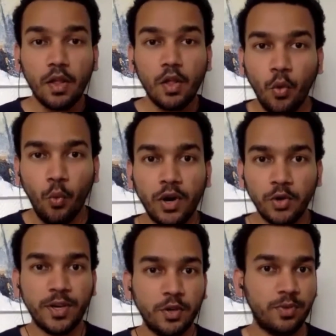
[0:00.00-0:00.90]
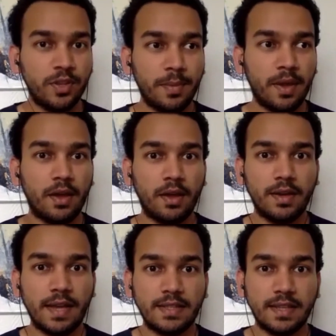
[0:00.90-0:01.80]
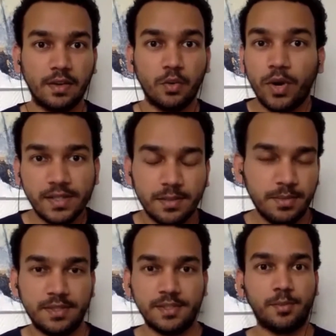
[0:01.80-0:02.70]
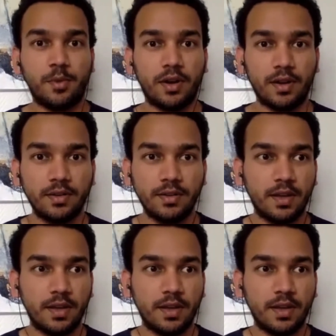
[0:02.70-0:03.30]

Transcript: What do we do with the data? What is the business model?